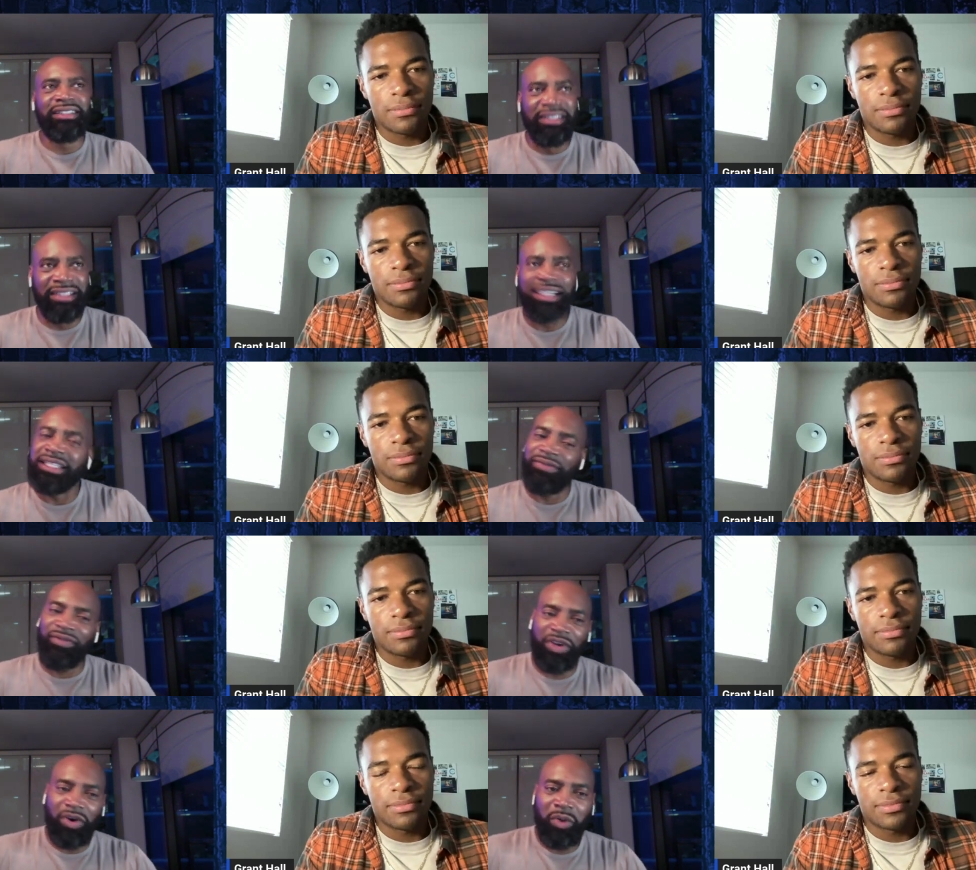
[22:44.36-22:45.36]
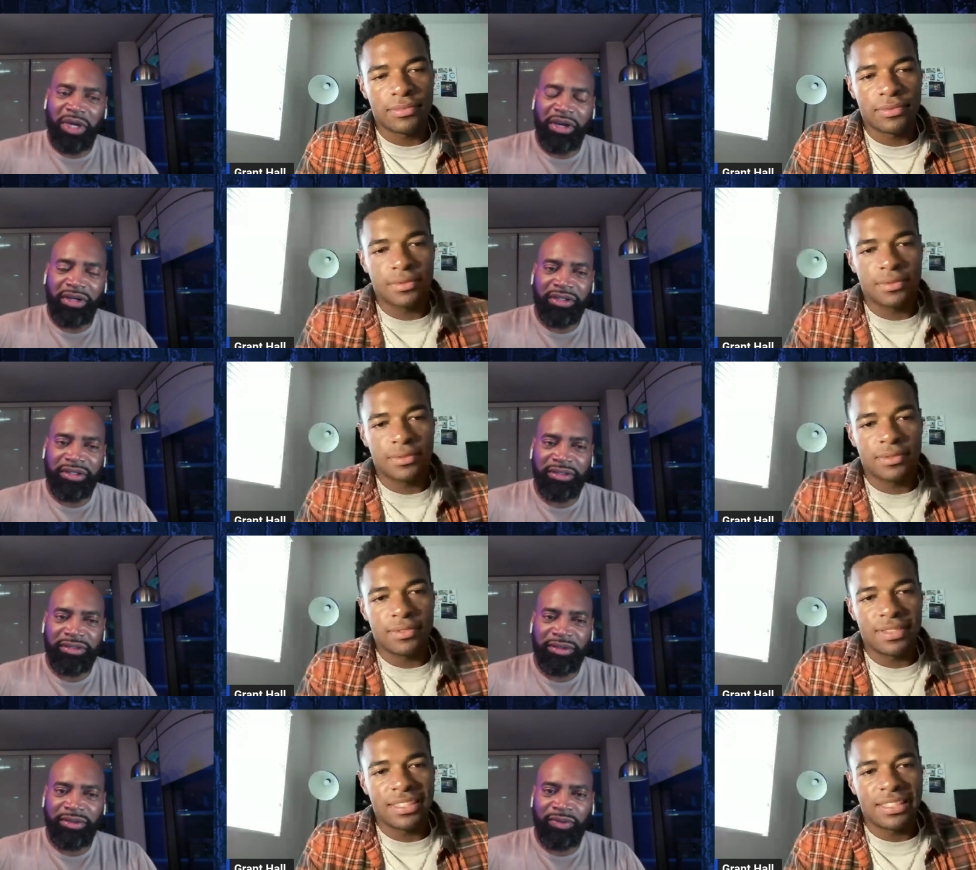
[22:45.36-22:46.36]
Speaker 1: Does it feel weird
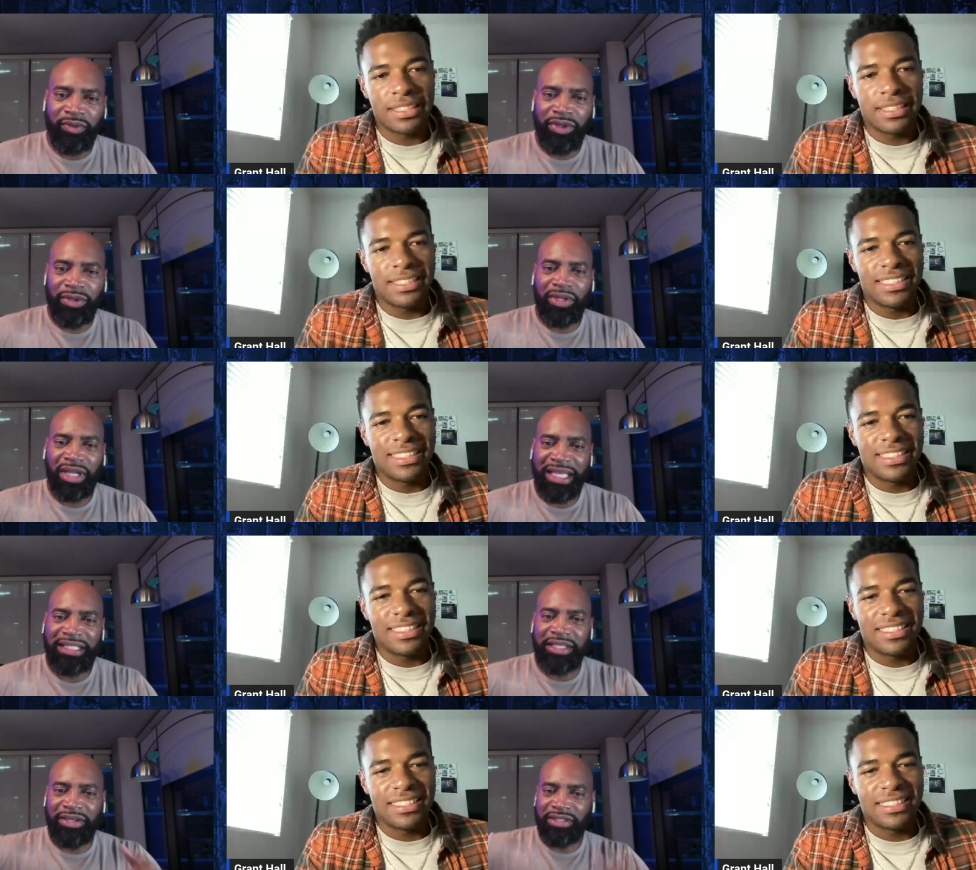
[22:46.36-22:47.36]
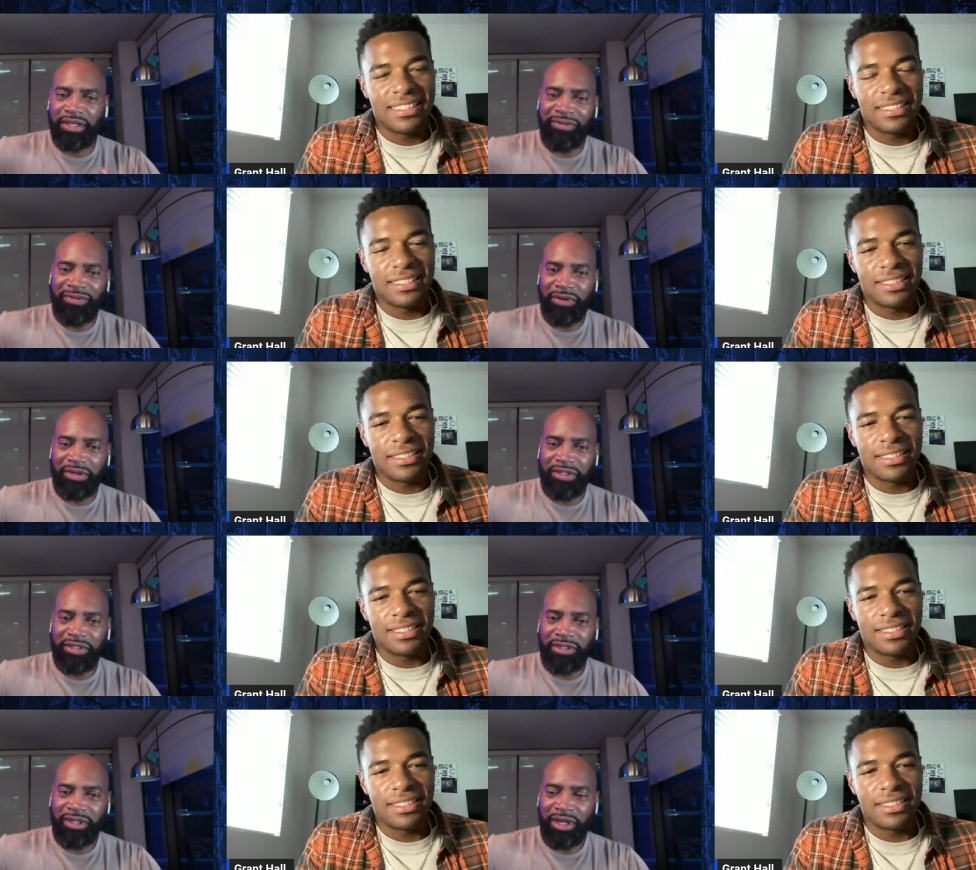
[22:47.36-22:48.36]
for you to like see yourself
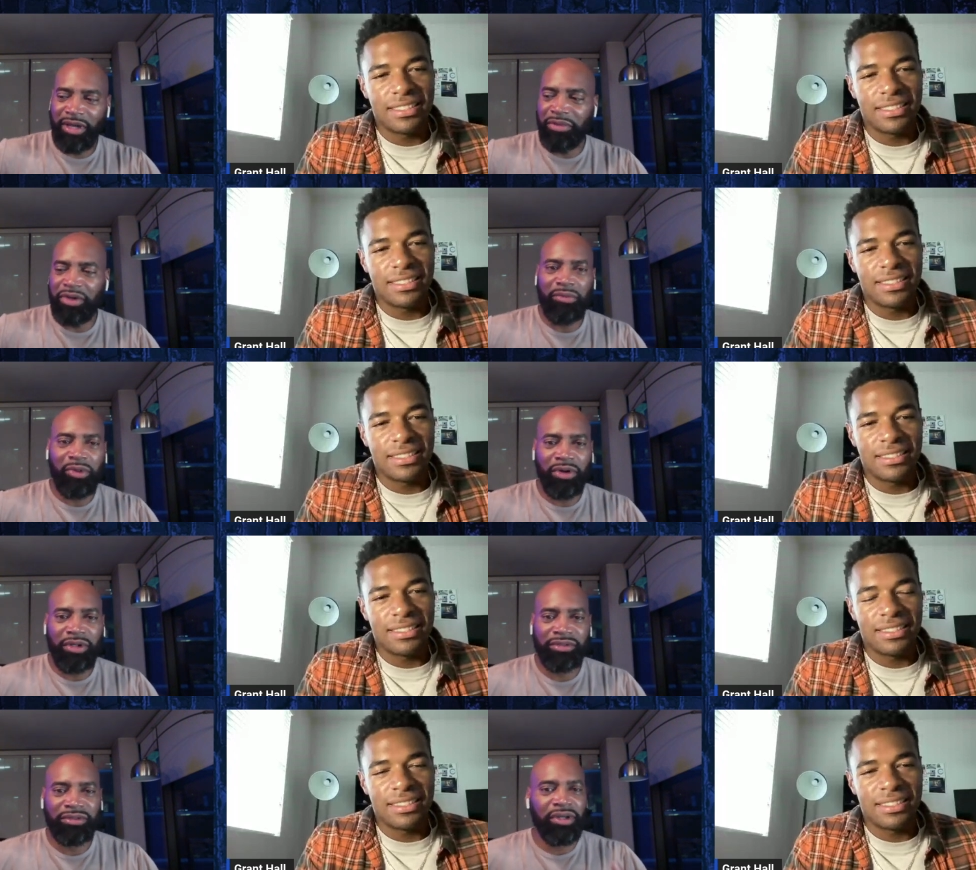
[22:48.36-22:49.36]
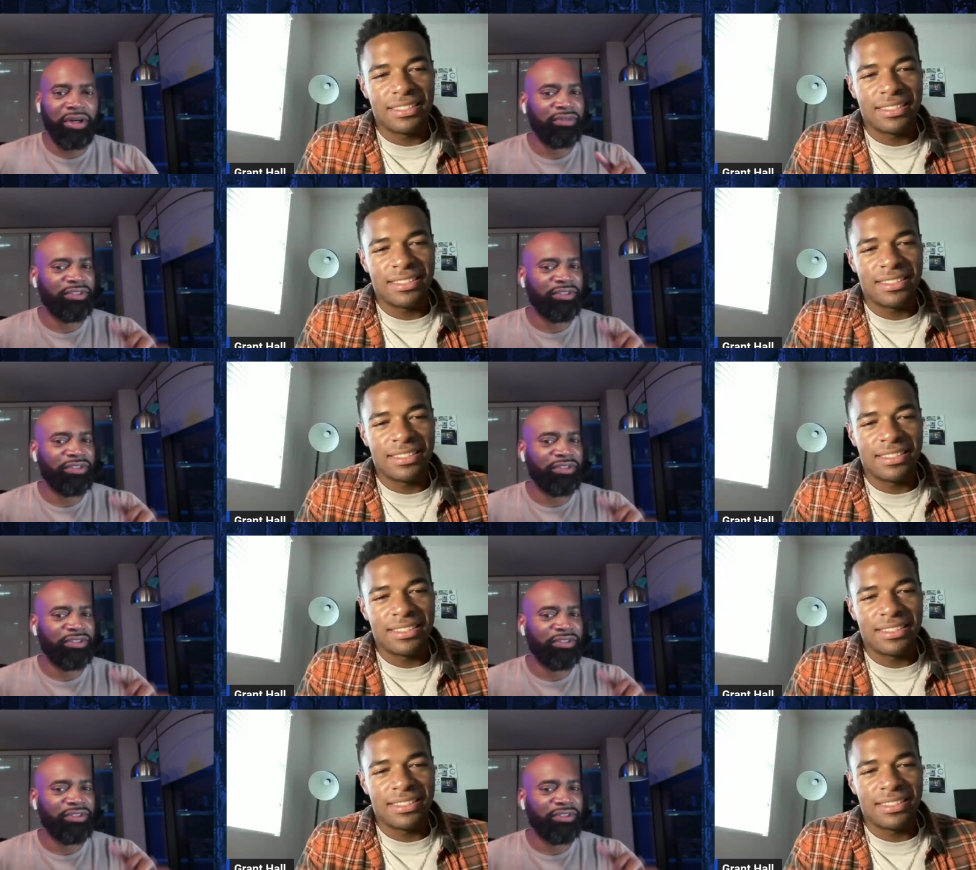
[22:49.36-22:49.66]
on a billboard or